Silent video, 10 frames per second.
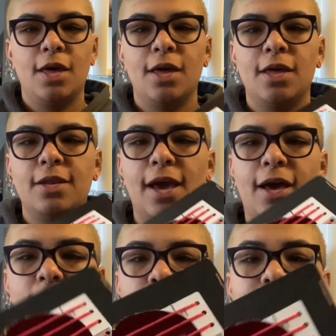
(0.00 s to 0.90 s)

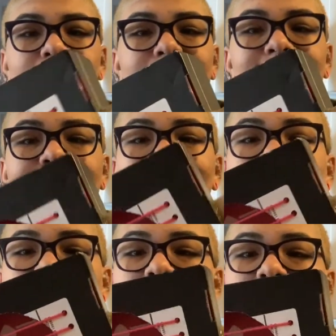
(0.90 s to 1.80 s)
Now,
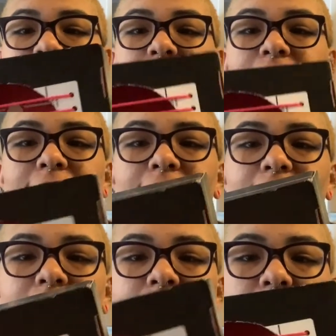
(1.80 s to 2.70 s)
that's all
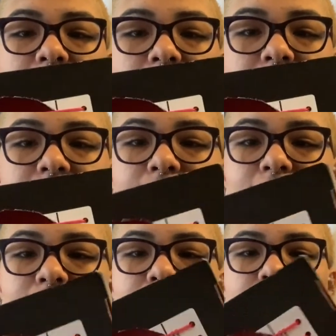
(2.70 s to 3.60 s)
it, you guys. This
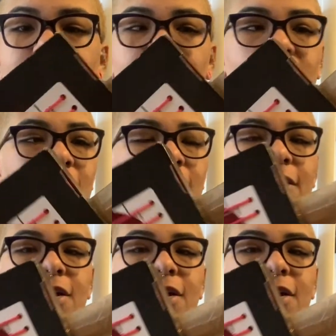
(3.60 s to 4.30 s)
is the guitar.